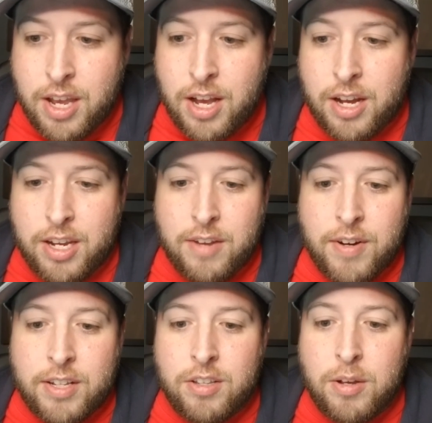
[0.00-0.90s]
Even
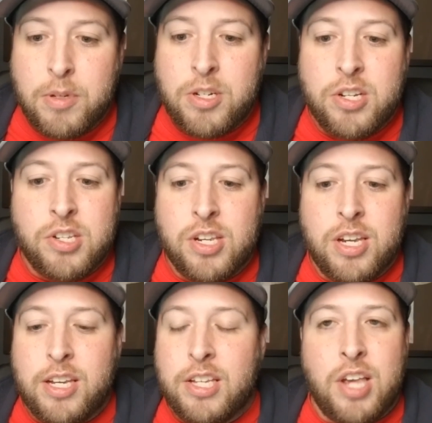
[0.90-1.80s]
at the
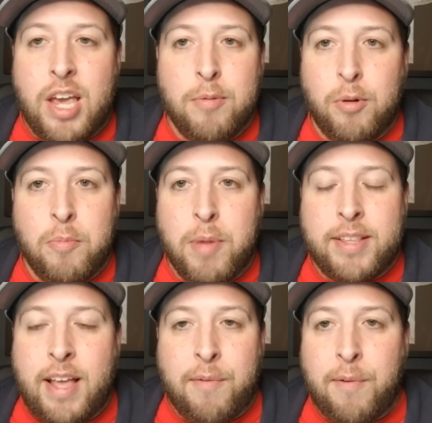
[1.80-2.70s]
WGC, he's able to make
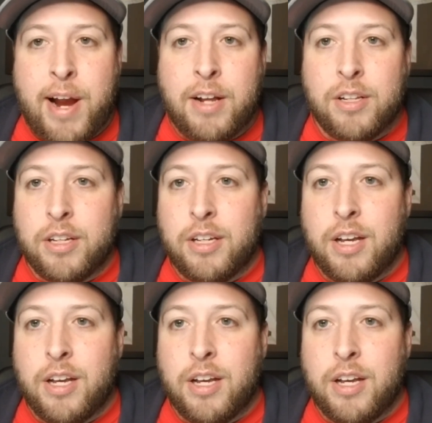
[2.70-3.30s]
that rally.